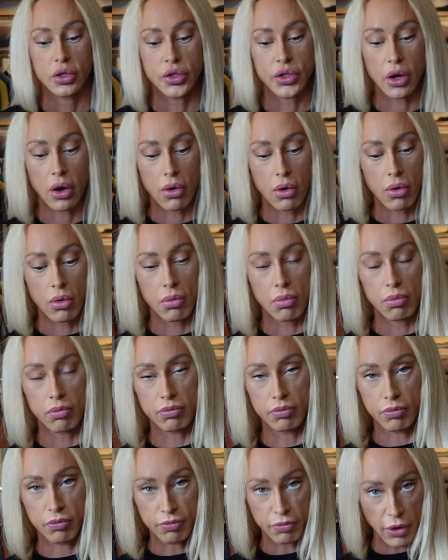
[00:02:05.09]
So
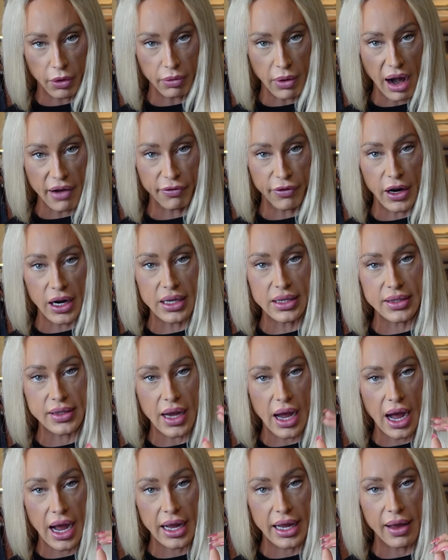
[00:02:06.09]
for reference,
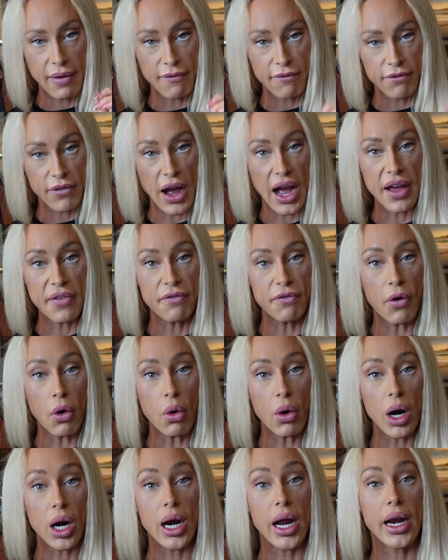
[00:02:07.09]
I am
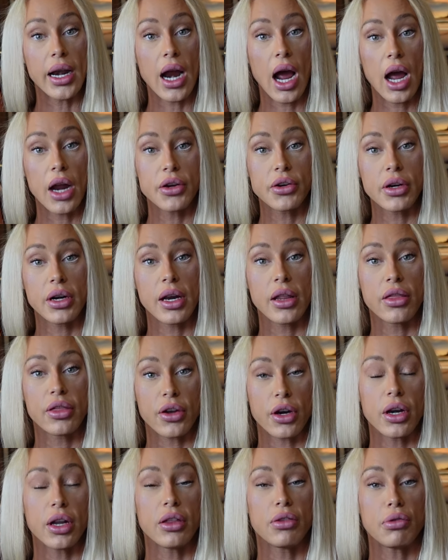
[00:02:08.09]
5'4 and
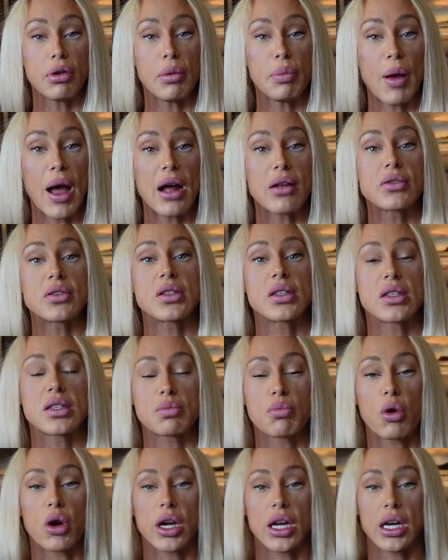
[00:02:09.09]
133 pounds this
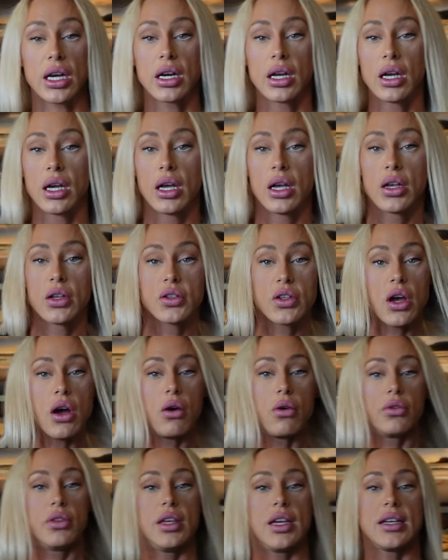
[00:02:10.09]
morning.
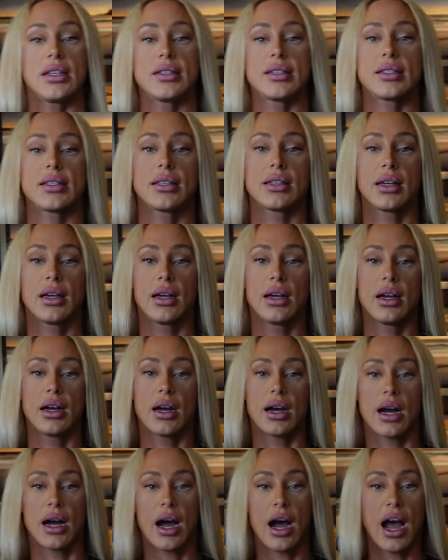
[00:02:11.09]
So this
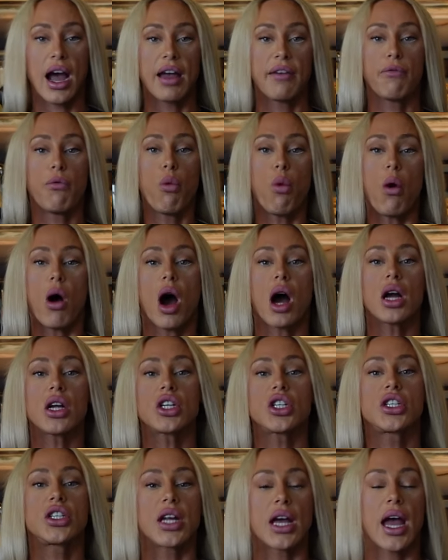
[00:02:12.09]
I've
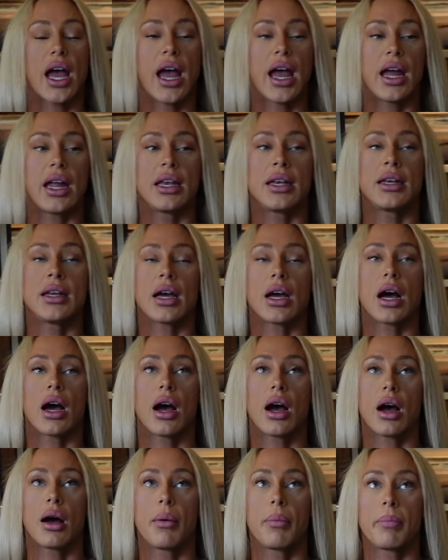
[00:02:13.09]
washed
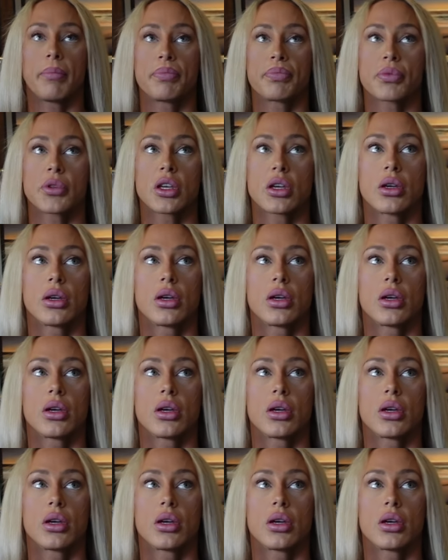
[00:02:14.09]
and